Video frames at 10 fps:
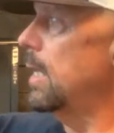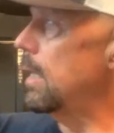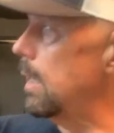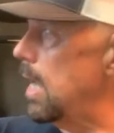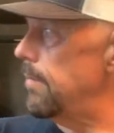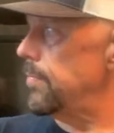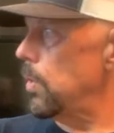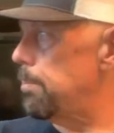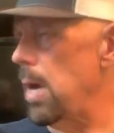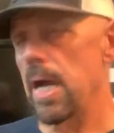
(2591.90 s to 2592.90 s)
Love
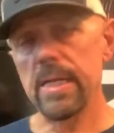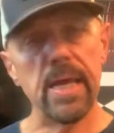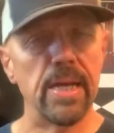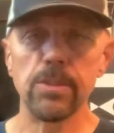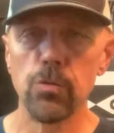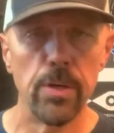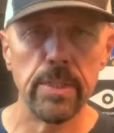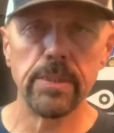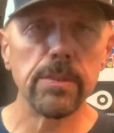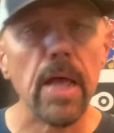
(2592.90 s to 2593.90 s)
your podcast,
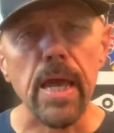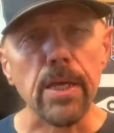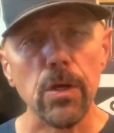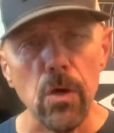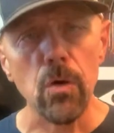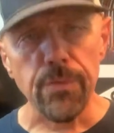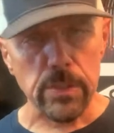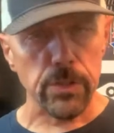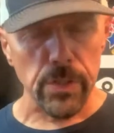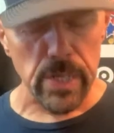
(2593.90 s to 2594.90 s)
Chris. Thank you for
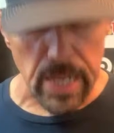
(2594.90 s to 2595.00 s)
tuning